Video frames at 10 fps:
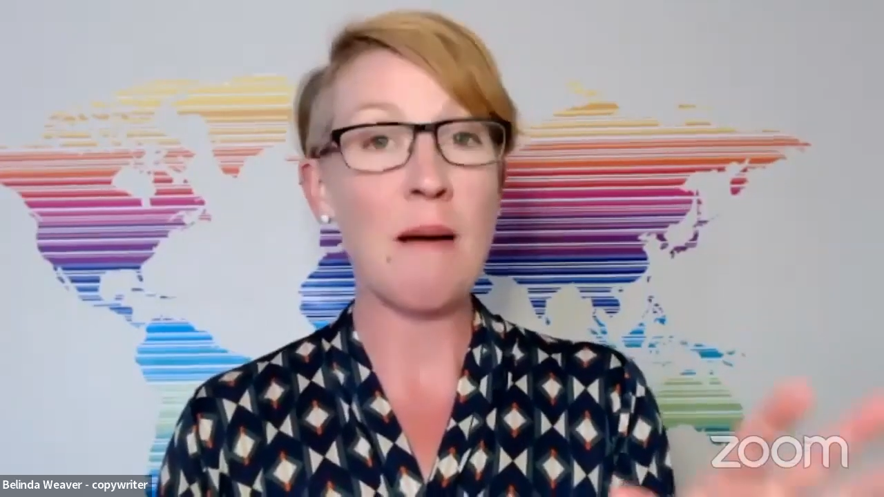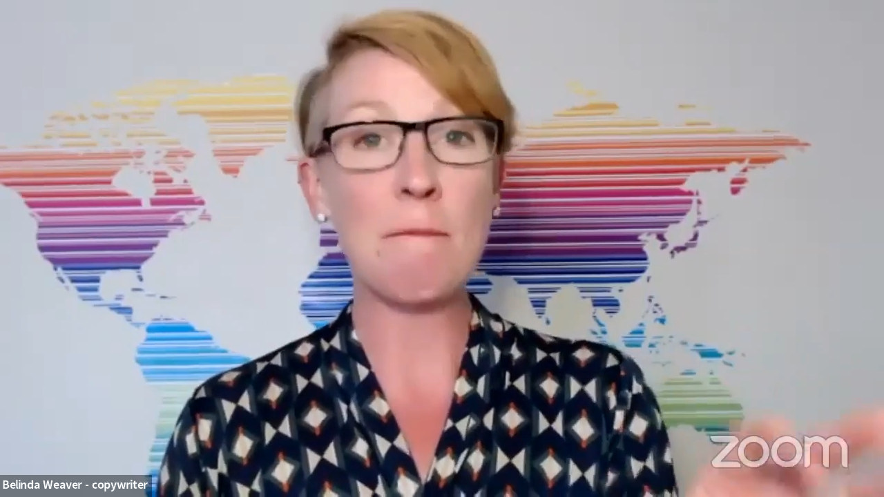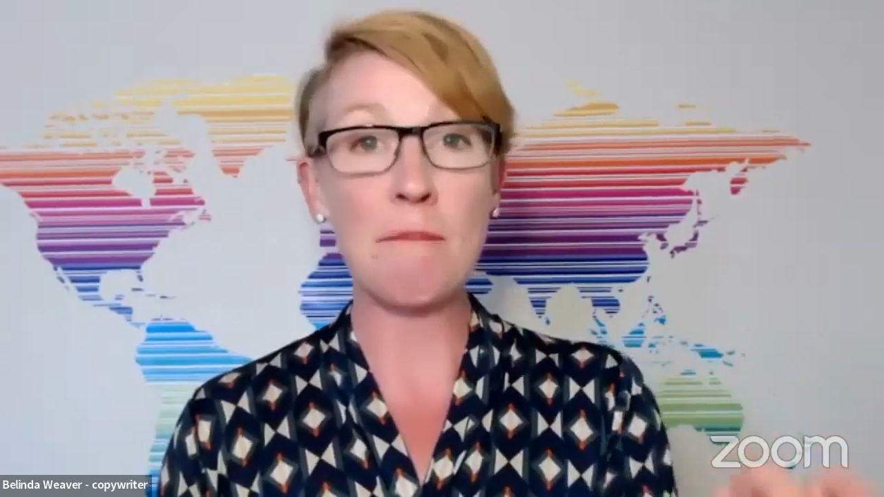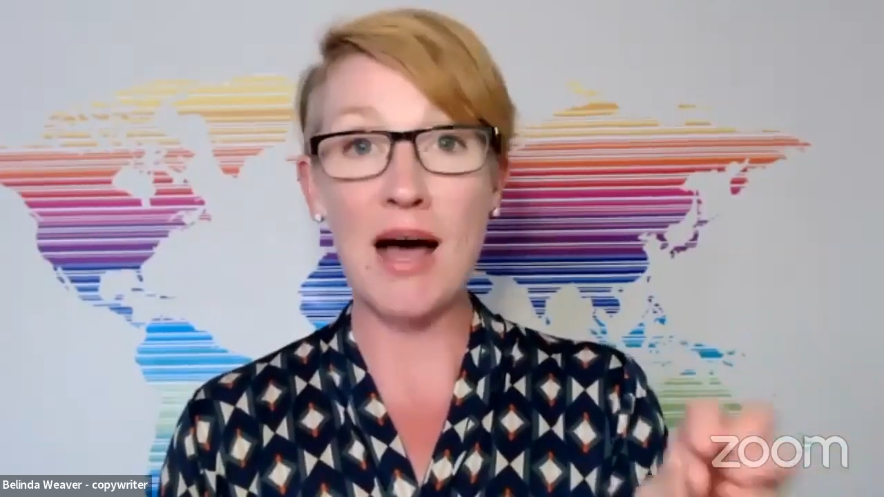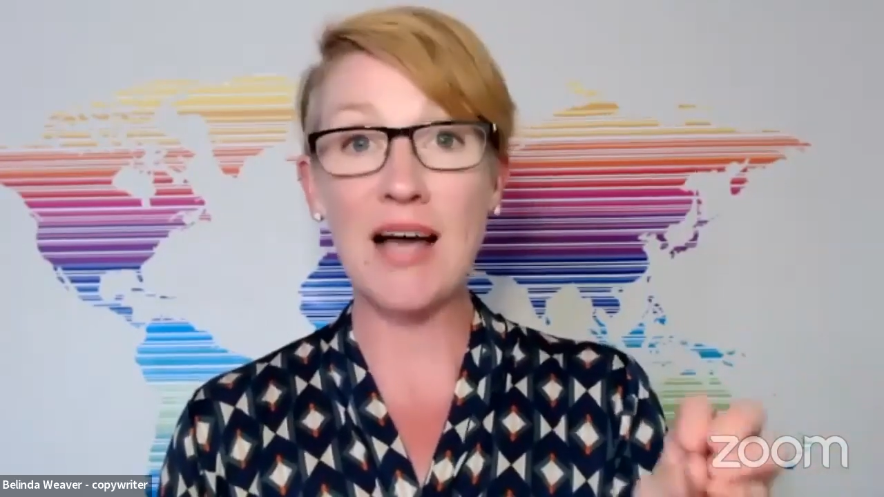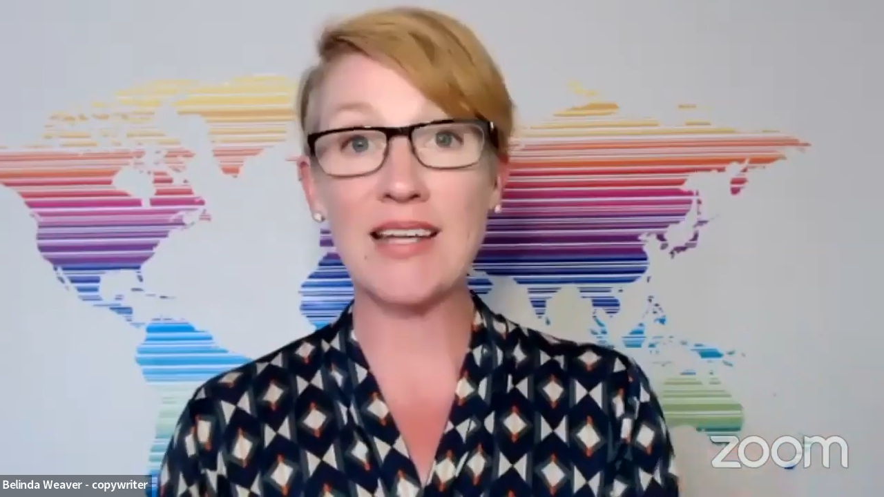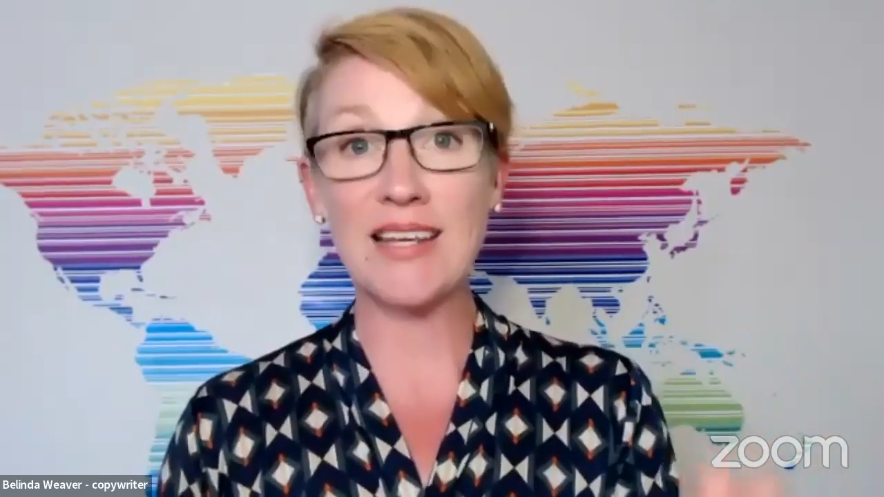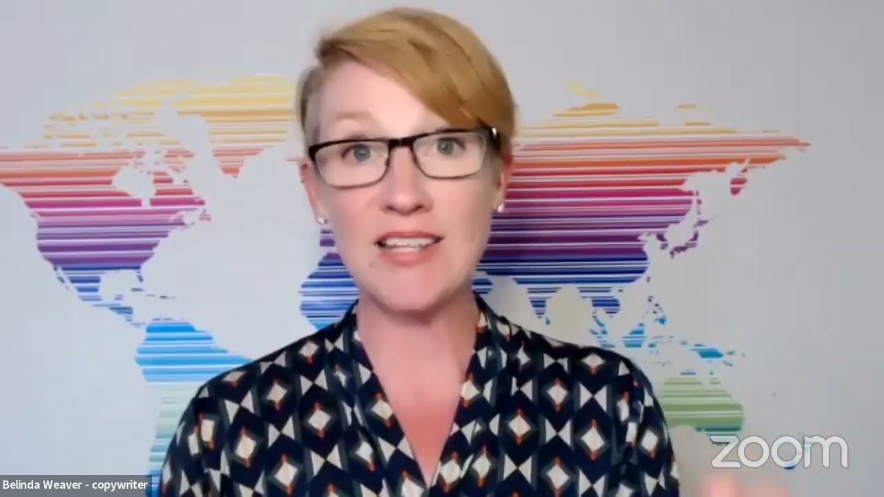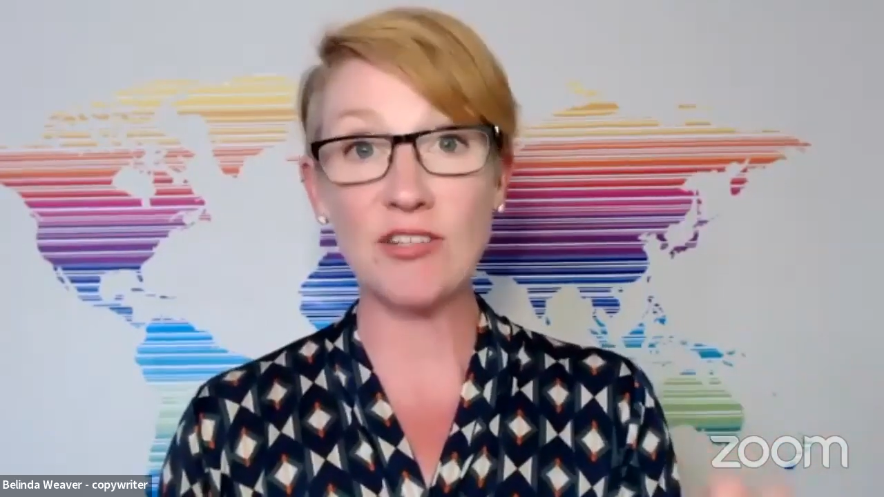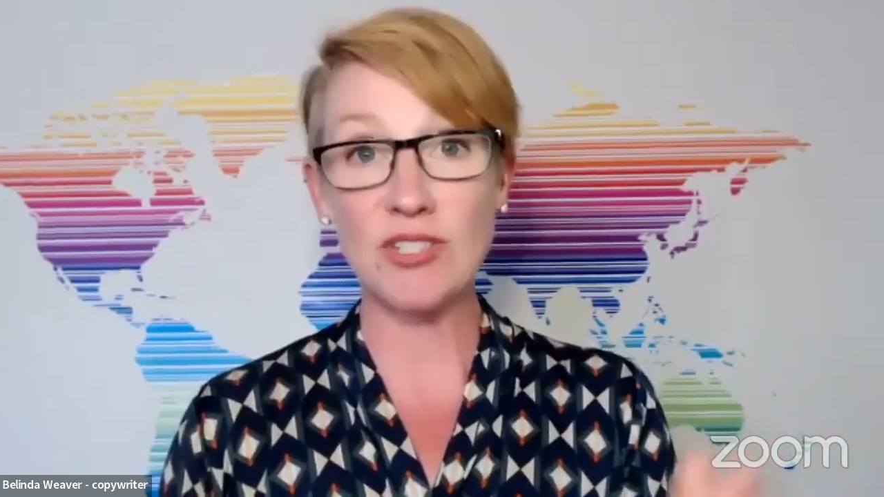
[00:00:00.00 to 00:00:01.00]

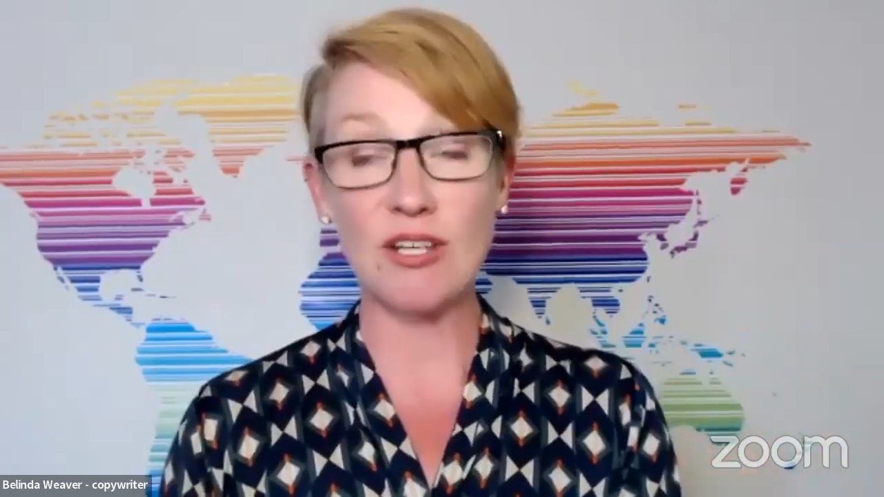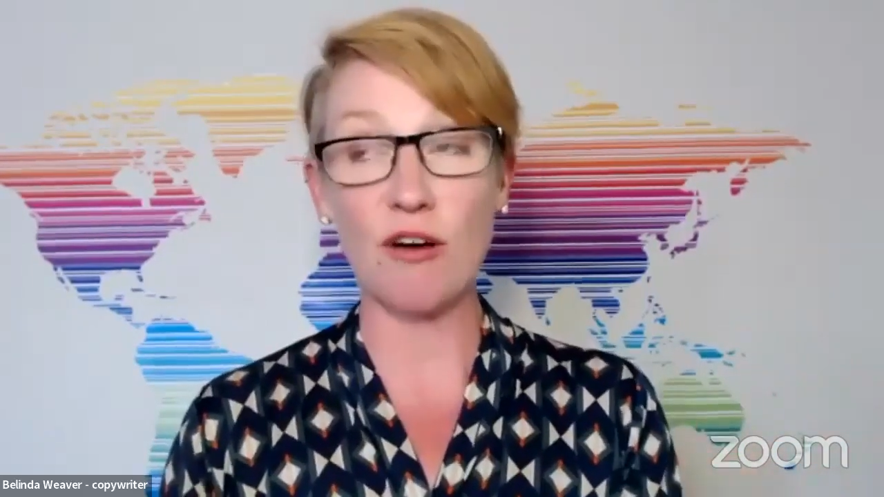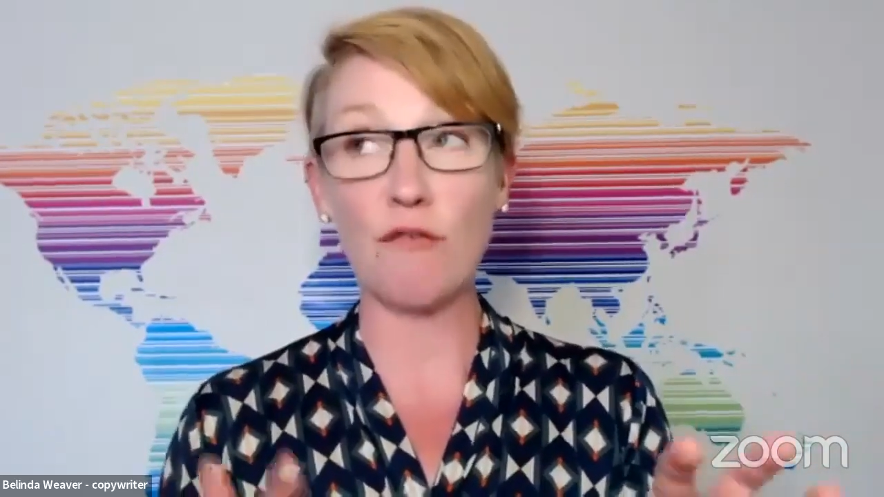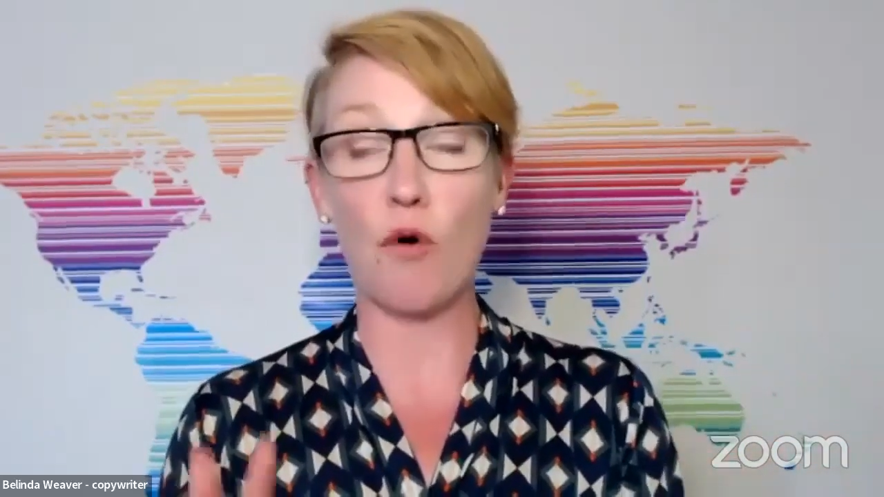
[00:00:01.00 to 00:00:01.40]
marketing yourself